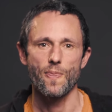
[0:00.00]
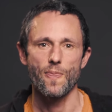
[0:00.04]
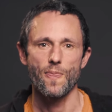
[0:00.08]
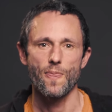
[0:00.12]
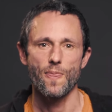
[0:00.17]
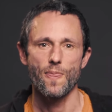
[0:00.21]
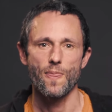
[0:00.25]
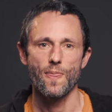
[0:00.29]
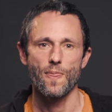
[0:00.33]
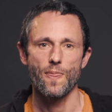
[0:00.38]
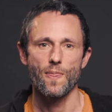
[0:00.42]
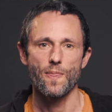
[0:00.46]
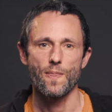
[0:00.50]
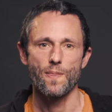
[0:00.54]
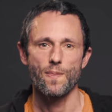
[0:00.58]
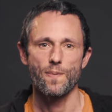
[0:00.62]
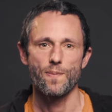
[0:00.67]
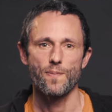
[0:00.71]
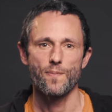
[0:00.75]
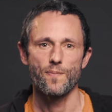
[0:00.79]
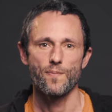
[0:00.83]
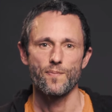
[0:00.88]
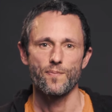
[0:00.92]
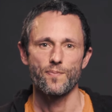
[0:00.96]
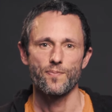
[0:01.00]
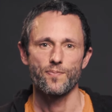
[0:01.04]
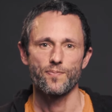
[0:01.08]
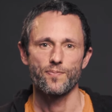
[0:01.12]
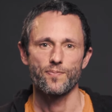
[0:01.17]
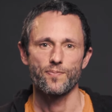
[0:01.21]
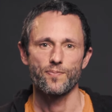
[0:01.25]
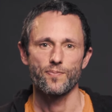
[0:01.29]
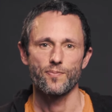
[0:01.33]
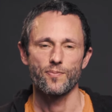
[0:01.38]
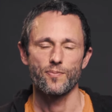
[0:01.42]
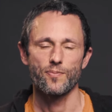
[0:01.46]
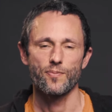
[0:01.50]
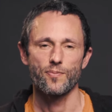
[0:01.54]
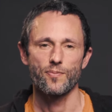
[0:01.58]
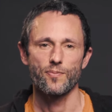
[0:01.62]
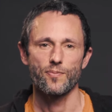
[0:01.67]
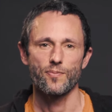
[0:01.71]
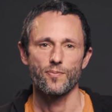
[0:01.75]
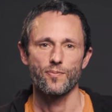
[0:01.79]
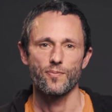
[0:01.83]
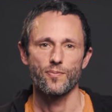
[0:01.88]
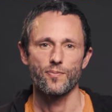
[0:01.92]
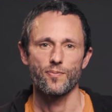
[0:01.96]

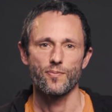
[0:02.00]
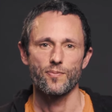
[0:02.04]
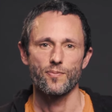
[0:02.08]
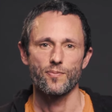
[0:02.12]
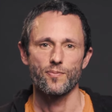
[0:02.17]
(silence)